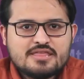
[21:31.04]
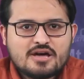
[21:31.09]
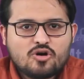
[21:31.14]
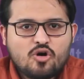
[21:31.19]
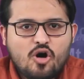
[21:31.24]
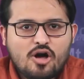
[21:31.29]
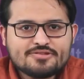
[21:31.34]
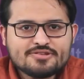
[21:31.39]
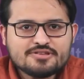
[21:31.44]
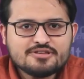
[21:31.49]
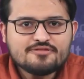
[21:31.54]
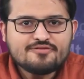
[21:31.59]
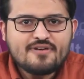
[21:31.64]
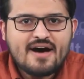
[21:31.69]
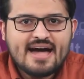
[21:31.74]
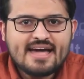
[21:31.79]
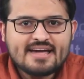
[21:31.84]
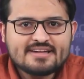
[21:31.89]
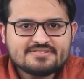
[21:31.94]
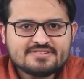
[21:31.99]
The causes of
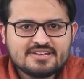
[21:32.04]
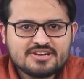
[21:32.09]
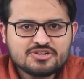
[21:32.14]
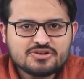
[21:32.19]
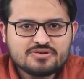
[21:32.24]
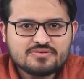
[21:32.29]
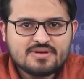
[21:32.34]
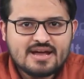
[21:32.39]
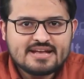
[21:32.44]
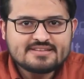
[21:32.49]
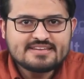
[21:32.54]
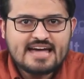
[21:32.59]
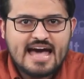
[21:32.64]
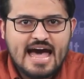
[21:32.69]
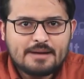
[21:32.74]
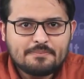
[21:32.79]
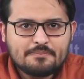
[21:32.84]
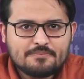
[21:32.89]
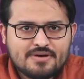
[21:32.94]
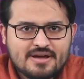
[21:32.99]
high extinction rates
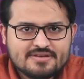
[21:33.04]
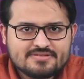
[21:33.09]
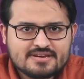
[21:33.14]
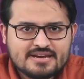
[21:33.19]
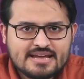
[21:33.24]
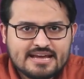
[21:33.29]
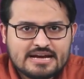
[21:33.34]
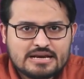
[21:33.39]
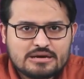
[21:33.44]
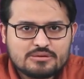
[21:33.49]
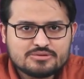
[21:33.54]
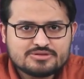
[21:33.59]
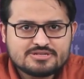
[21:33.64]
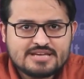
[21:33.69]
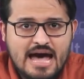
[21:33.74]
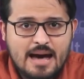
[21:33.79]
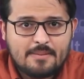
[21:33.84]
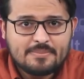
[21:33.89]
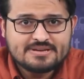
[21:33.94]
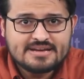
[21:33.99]
at present includes
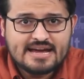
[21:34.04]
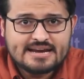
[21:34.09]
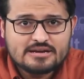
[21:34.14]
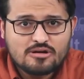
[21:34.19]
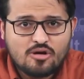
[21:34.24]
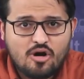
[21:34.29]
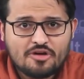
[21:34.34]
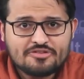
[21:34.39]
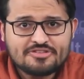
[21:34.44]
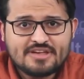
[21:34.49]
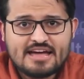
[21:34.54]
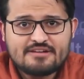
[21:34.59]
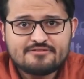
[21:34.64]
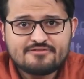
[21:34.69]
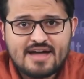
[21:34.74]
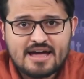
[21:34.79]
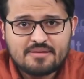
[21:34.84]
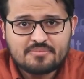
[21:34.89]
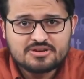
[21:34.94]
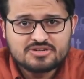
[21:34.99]
habitat loss and
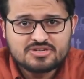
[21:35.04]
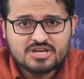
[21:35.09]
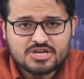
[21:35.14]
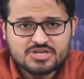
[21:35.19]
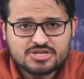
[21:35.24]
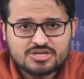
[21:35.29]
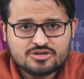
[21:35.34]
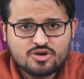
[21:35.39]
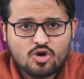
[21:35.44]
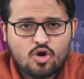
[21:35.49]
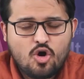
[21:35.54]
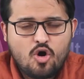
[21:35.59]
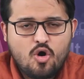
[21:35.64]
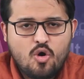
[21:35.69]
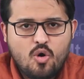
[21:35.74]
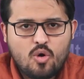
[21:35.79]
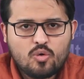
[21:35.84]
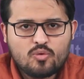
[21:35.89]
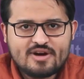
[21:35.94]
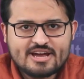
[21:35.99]
fragmentation,
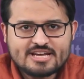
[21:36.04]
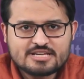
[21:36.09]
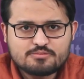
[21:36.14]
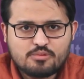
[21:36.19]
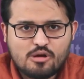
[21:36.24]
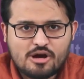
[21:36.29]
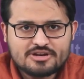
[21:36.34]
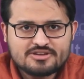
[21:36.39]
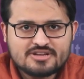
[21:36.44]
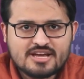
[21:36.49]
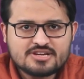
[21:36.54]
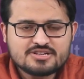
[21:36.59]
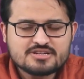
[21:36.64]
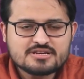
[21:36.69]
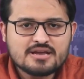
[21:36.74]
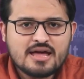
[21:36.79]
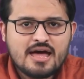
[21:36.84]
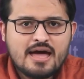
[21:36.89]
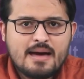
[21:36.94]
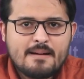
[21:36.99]

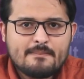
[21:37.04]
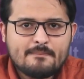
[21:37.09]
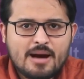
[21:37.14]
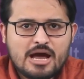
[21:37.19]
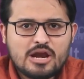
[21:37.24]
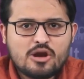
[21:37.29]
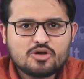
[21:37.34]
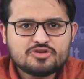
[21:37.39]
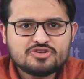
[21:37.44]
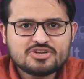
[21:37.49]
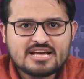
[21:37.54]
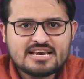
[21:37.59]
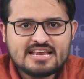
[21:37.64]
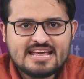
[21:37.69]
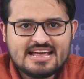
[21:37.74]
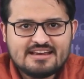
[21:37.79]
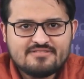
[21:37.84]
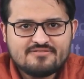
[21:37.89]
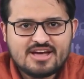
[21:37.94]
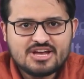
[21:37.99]
overexploitation, biological
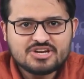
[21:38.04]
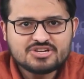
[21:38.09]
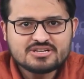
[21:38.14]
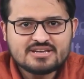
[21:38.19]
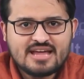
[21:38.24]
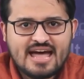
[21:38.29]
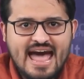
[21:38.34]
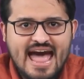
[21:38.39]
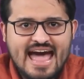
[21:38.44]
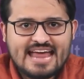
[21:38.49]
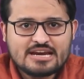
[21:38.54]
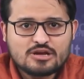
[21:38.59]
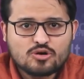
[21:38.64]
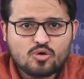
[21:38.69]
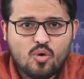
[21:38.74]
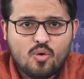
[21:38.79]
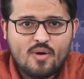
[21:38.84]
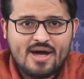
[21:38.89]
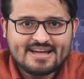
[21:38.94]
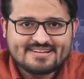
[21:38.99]
invasion, and
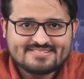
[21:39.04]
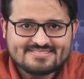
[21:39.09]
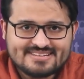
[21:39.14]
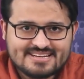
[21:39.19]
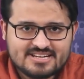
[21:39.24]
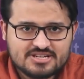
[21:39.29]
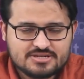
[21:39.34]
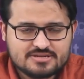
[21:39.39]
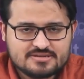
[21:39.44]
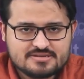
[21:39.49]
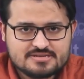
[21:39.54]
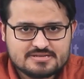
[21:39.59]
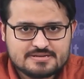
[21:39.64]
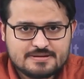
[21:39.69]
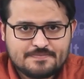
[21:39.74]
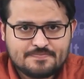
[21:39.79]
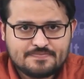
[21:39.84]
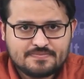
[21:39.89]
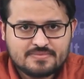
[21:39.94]
co-extinctions.